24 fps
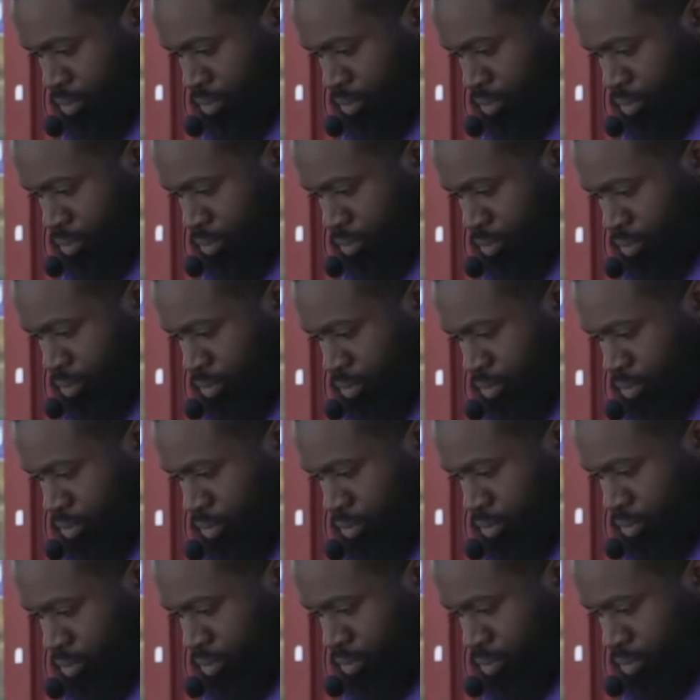
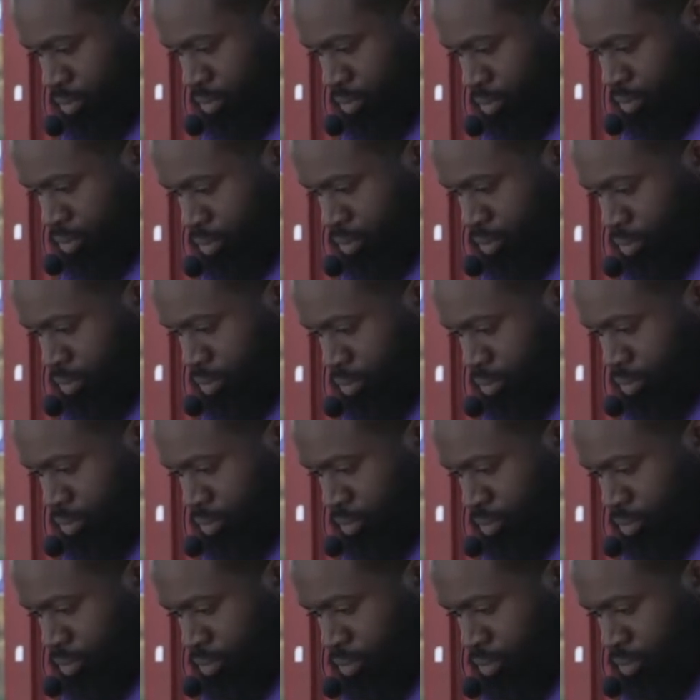
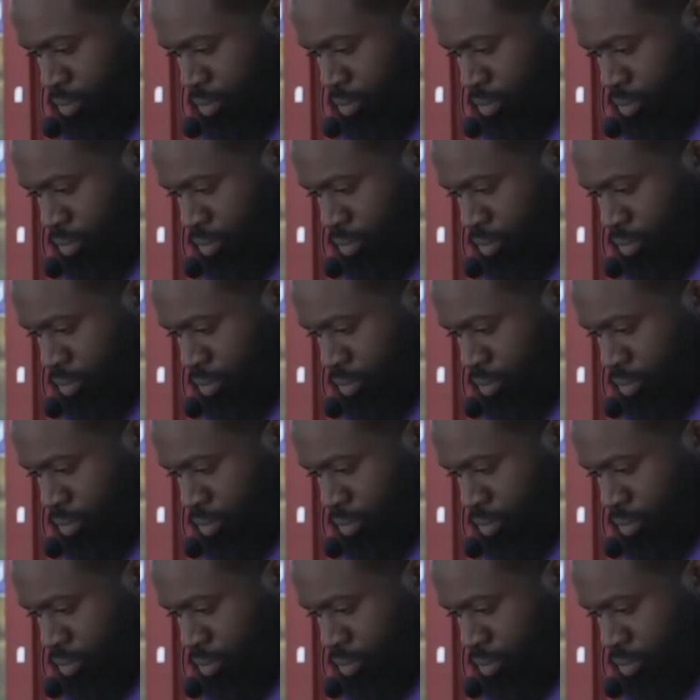(not speaking)